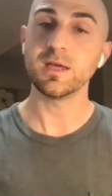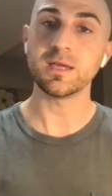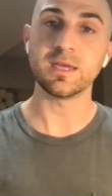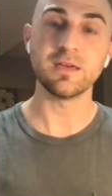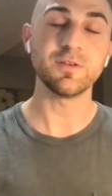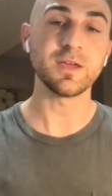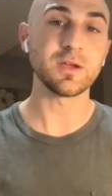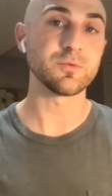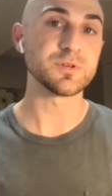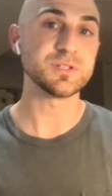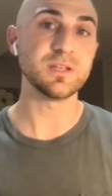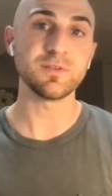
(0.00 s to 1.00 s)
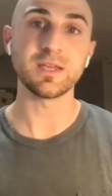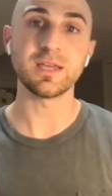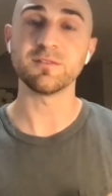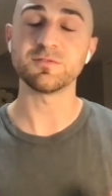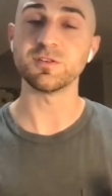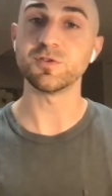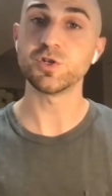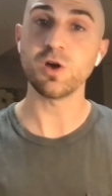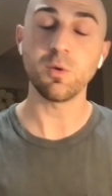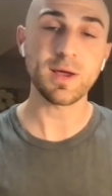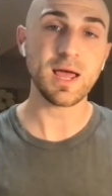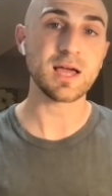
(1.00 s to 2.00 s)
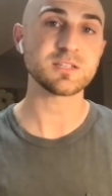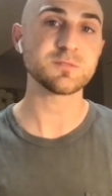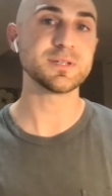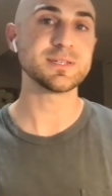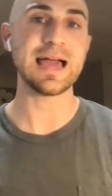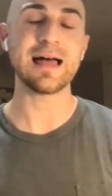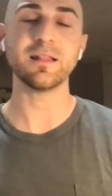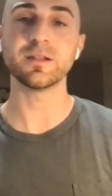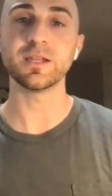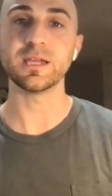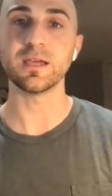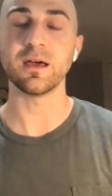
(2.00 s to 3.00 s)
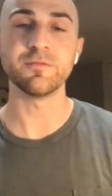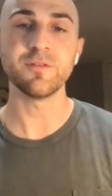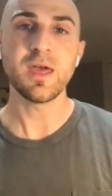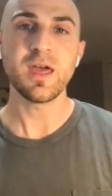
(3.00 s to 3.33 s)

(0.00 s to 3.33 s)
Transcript: giving and receiving gifts, of showing hospitality, of